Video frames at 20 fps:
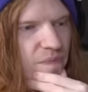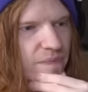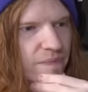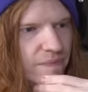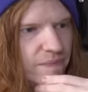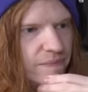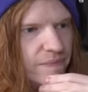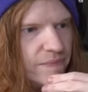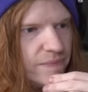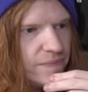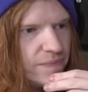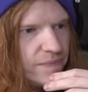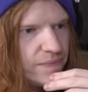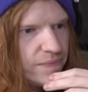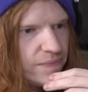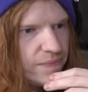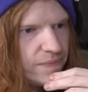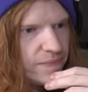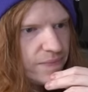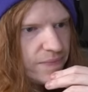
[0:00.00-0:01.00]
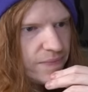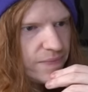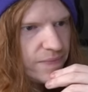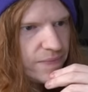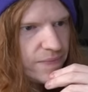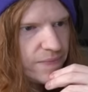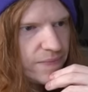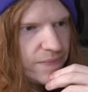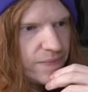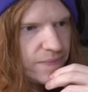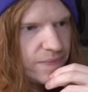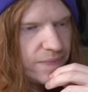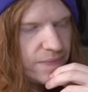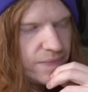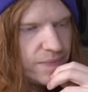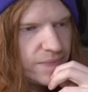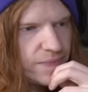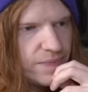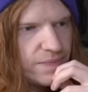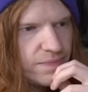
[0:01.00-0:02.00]

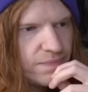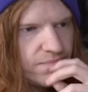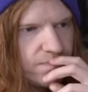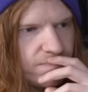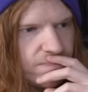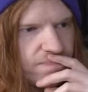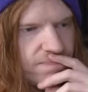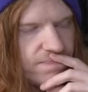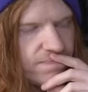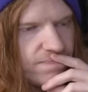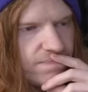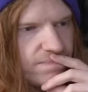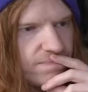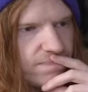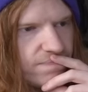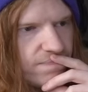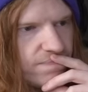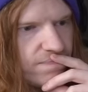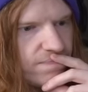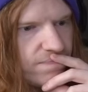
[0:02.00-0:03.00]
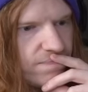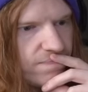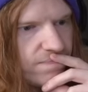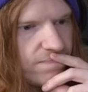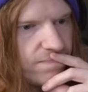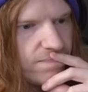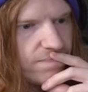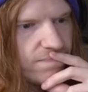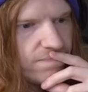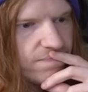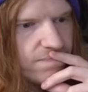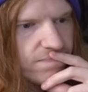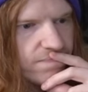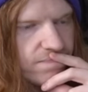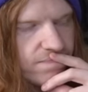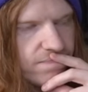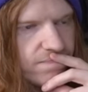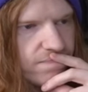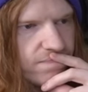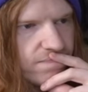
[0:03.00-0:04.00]

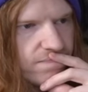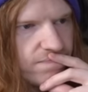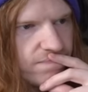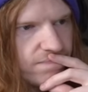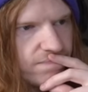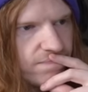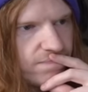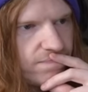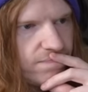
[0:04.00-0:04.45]
This person isn't speaking.